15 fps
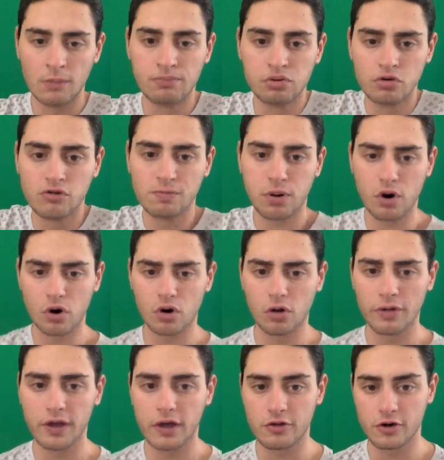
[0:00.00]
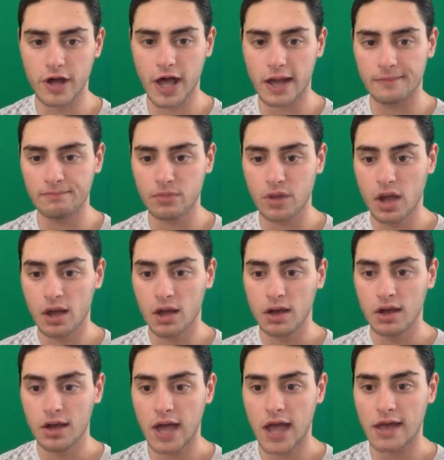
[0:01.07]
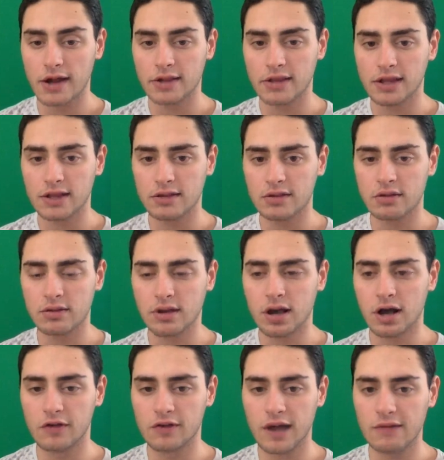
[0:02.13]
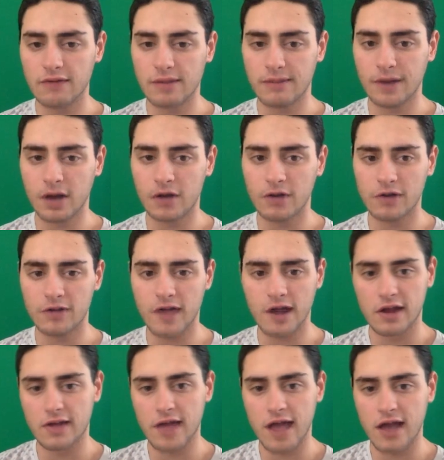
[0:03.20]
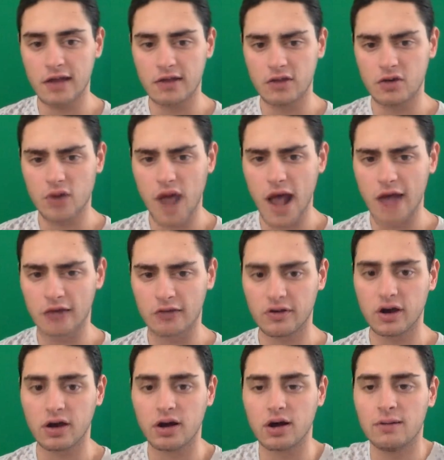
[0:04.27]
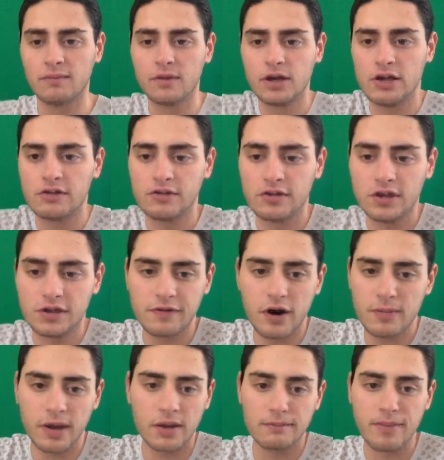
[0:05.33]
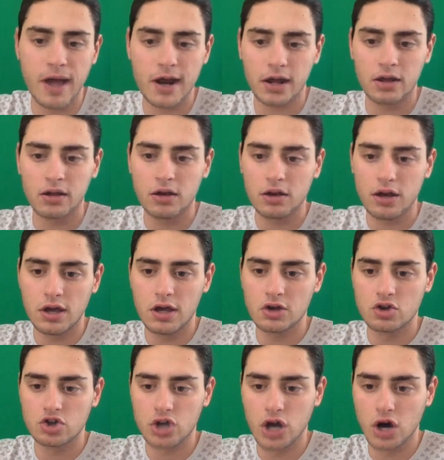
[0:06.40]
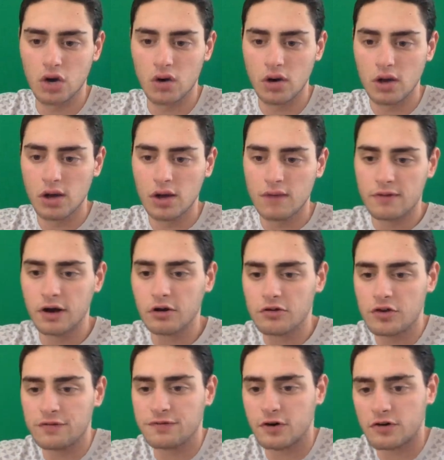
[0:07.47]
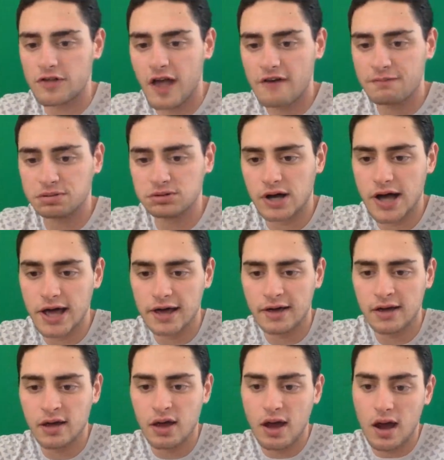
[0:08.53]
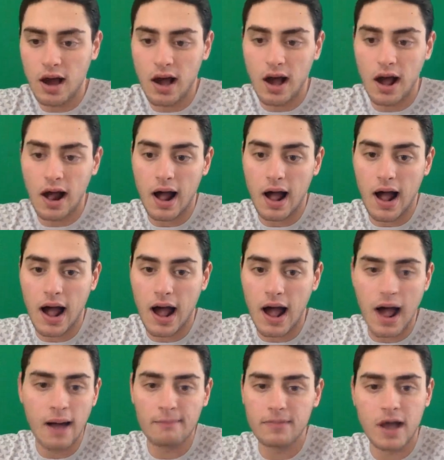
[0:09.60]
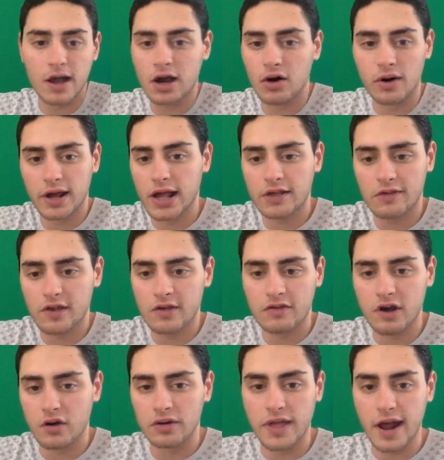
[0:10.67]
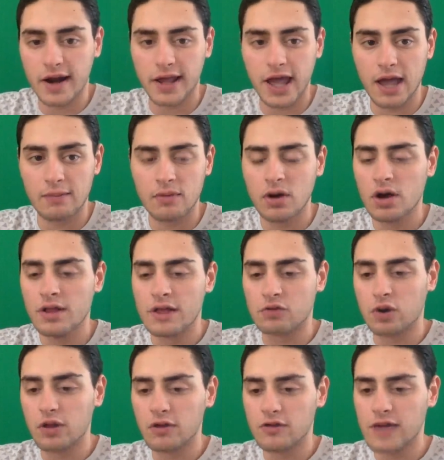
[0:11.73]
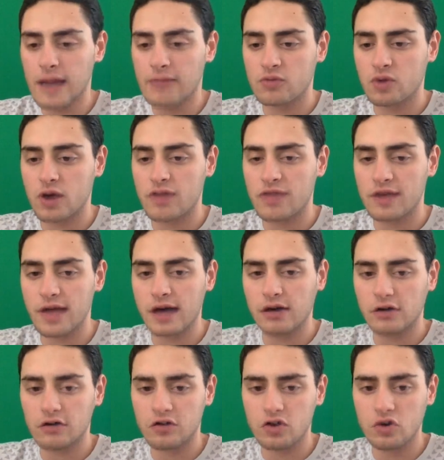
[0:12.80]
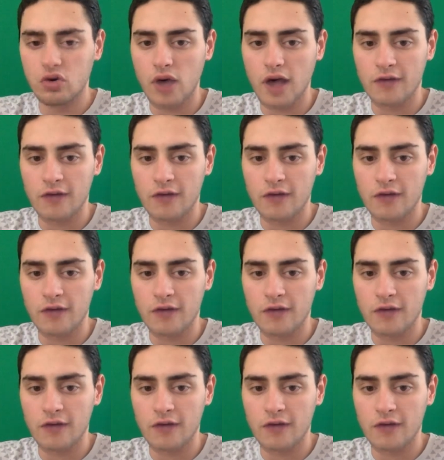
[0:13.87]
Bruce Pearl the other day. And Scott Van Pelt has tended to ask, he's very big on betting in his show. For LSU first half play, I'm not going against Izzo in that game. That's one of those games where I think LSU